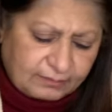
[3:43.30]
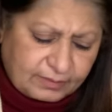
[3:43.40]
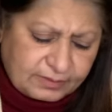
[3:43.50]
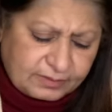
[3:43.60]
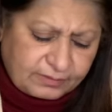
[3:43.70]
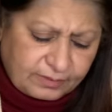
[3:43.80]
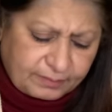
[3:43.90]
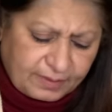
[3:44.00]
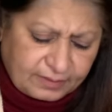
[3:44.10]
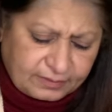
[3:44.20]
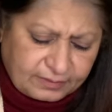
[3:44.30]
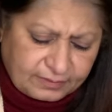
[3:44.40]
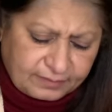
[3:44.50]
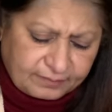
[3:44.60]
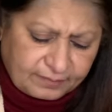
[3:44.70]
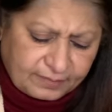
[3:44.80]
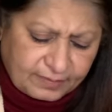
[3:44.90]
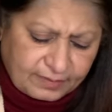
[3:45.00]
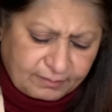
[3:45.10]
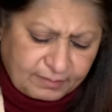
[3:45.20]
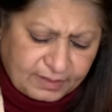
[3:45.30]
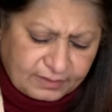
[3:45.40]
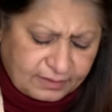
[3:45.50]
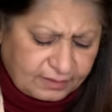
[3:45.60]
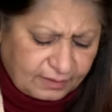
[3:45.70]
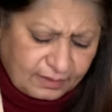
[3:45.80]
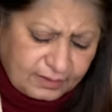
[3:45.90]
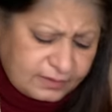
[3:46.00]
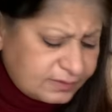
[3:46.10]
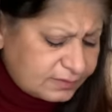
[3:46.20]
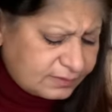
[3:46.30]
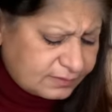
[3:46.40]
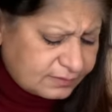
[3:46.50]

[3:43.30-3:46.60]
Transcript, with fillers: What is it you're mad here? Mad at the lies?